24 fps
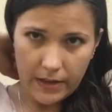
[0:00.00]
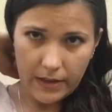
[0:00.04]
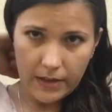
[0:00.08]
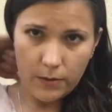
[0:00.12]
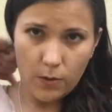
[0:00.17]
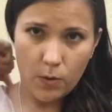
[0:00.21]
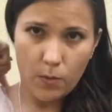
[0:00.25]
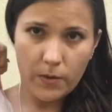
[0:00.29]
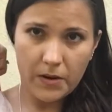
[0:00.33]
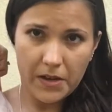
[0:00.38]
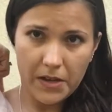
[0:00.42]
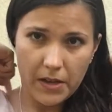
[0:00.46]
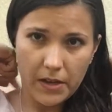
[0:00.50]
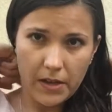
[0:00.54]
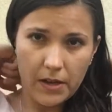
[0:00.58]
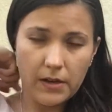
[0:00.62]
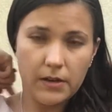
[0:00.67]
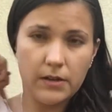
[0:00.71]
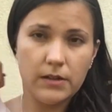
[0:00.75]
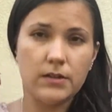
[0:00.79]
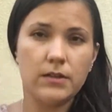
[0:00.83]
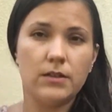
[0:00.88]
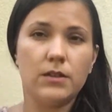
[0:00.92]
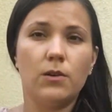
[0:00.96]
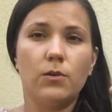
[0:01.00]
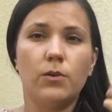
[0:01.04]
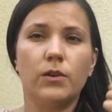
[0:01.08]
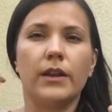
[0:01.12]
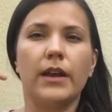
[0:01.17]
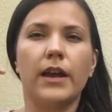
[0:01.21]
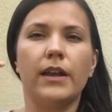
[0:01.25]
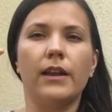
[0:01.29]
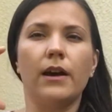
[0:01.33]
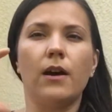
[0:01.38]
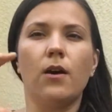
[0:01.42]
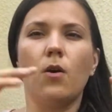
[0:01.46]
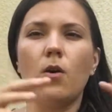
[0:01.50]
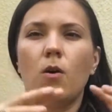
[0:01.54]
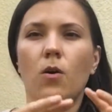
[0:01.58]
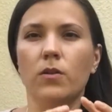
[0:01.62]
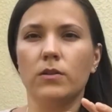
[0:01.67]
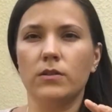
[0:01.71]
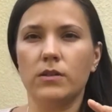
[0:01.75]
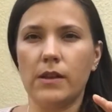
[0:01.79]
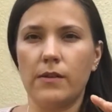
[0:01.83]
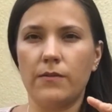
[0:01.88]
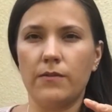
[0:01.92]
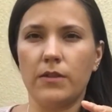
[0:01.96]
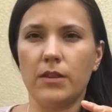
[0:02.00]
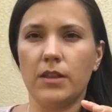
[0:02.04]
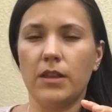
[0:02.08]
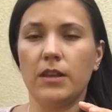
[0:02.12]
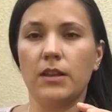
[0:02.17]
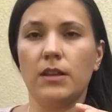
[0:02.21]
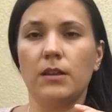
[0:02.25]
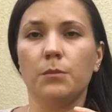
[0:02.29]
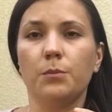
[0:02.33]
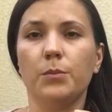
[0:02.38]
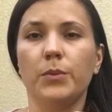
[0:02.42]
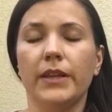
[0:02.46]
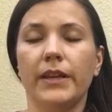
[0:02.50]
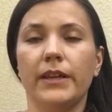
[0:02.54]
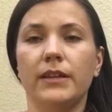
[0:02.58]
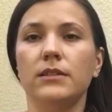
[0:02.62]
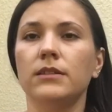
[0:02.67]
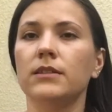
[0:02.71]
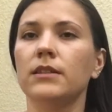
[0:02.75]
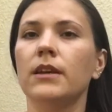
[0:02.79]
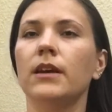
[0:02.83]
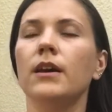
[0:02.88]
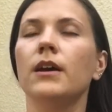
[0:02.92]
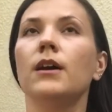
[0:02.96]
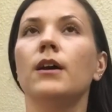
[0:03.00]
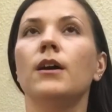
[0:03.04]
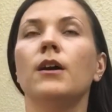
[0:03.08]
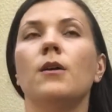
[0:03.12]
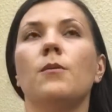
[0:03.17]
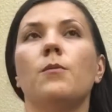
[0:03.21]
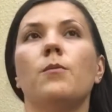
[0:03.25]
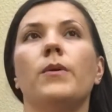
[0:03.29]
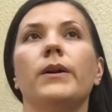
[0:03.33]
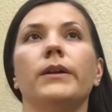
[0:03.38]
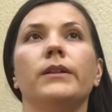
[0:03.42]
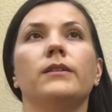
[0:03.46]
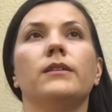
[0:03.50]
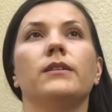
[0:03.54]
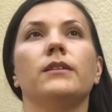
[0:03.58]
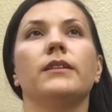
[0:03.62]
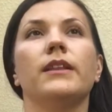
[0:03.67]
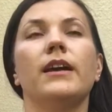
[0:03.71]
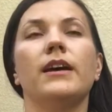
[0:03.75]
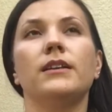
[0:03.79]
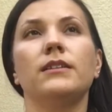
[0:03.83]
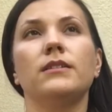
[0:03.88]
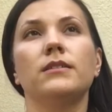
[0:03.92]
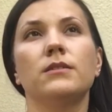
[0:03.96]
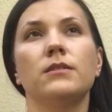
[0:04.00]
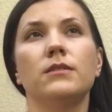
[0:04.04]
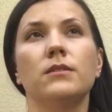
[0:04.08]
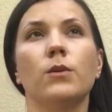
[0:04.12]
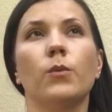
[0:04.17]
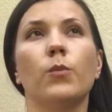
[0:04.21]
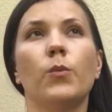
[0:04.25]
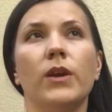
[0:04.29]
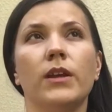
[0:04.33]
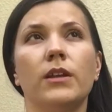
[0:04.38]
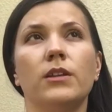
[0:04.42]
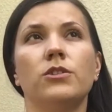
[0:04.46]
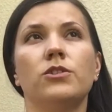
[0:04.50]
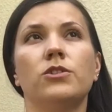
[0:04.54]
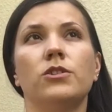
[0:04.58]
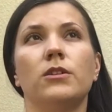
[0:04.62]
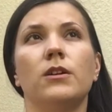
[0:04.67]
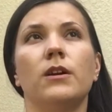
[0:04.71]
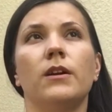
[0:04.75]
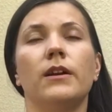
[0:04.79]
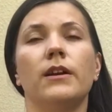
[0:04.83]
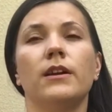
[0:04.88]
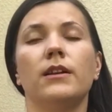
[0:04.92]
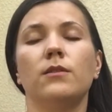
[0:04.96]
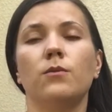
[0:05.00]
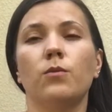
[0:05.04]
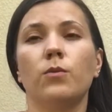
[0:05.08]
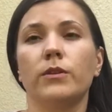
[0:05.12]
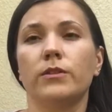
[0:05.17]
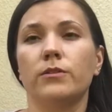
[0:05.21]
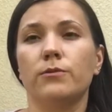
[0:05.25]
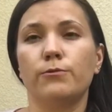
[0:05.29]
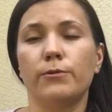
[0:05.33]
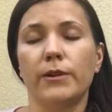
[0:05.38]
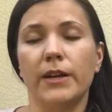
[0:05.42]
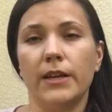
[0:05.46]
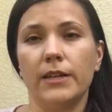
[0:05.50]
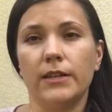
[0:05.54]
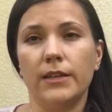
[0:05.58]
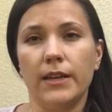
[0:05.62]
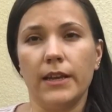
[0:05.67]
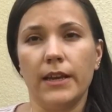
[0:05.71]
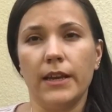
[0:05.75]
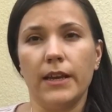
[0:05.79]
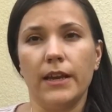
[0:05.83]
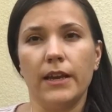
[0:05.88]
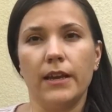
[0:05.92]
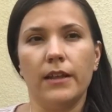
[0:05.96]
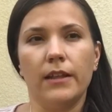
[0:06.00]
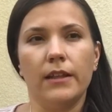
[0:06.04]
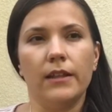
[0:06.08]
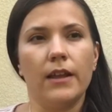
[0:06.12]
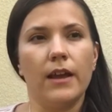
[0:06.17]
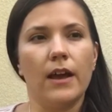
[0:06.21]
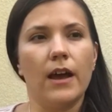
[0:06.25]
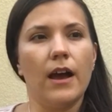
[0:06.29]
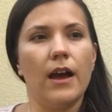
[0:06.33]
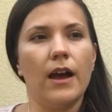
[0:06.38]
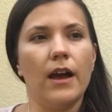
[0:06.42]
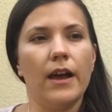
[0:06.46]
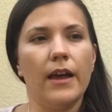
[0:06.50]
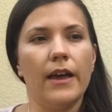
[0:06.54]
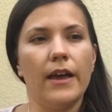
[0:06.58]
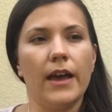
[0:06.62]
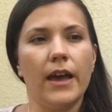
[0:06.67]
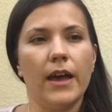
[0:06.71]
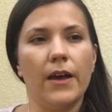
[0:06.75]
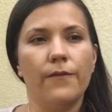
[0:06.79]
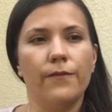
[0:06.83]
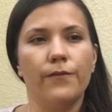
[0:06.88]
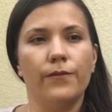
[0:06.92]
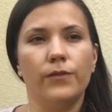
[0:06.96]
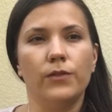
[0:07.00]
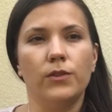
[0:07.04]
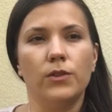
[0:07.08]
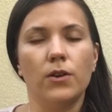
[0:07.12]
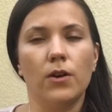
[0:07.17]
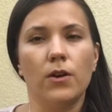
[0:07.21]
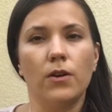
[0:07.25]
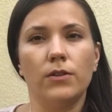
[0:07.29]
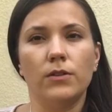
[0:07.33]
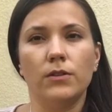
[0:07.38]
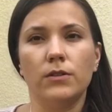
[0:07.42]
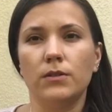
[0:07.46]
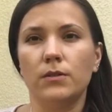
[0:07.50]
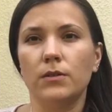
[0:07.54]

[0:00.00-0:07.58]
over here, so it kind of holds everything in place. But last winter it was ready, and I have not